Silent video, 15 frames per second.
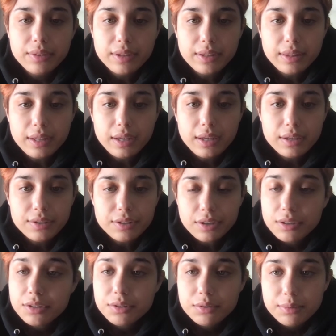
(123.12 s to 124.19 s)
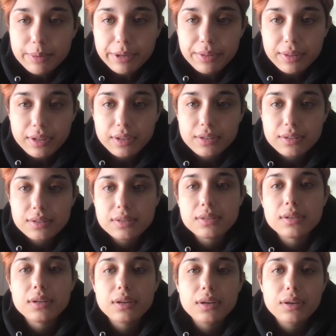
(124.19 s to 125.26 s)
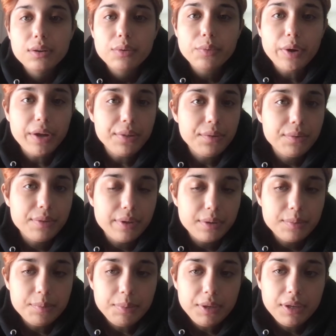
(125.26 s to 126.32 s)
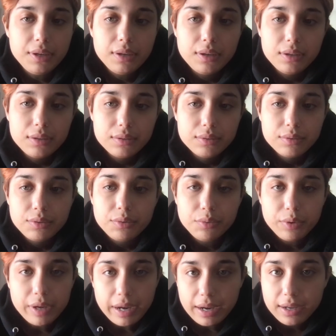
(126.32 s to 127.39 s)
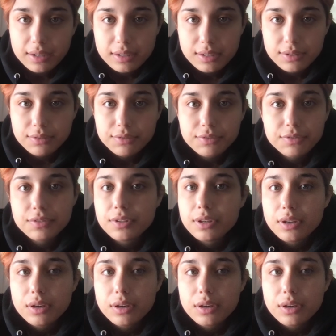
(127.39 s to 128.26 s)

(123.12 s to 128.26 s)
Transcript: that they can talk to you about things rather than being reactive